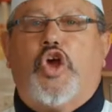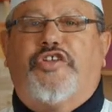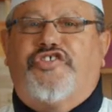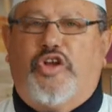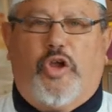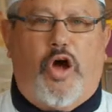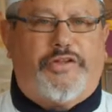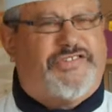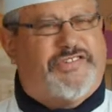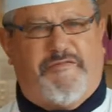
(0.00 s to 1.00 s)
you've got
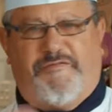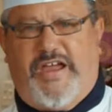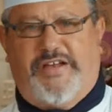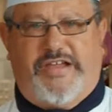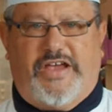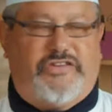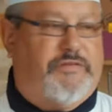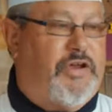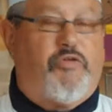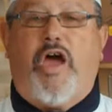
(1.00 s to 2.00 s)
shallots,
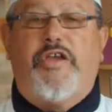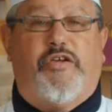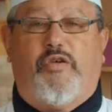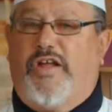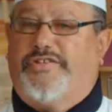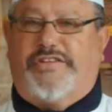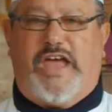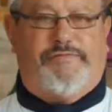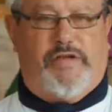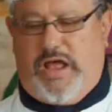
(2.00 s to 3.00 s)
fantastic. If you're growing your own
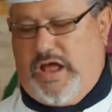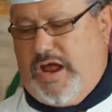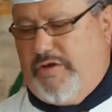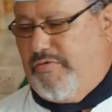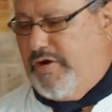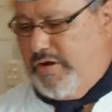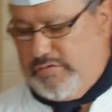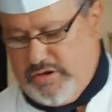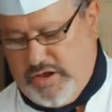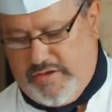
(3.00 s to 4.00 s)
stuff,
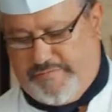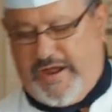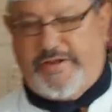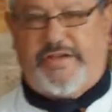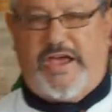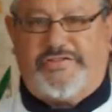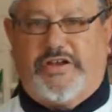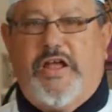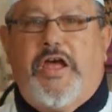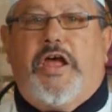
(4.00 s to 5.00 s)
unreal,
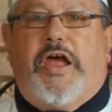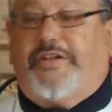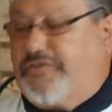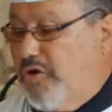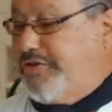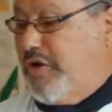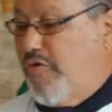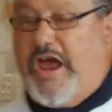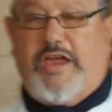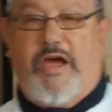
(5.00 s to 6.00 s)
fantastic. It's good to
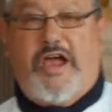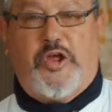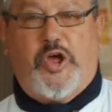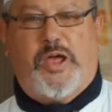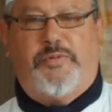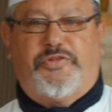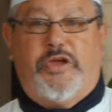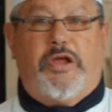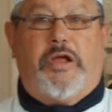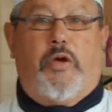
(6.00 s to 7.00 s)
grow your own herbs.
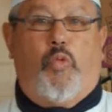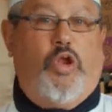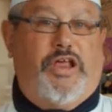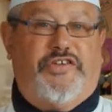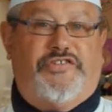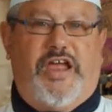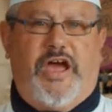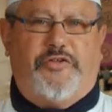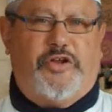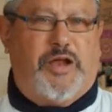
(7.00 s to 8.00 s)
Woolies
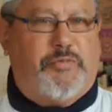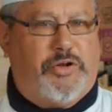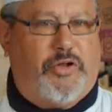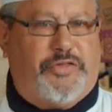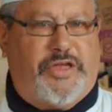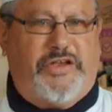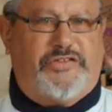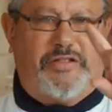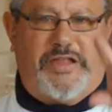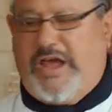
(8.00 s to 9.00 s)
now do them little
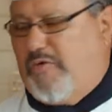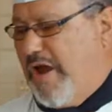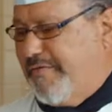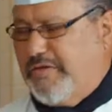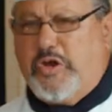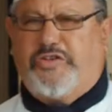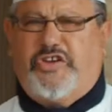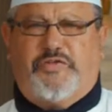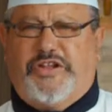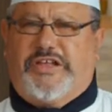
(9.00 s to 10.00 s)
things. They're great, not
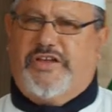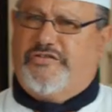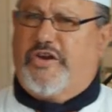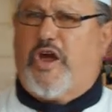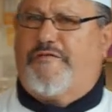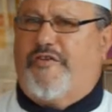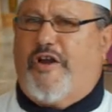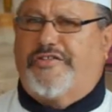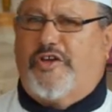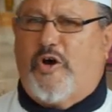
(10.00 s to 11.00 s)
just for the kids, they're great
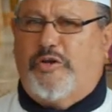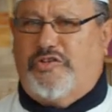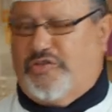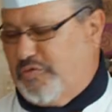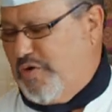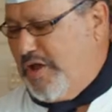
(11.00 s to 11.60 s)
for us oldies as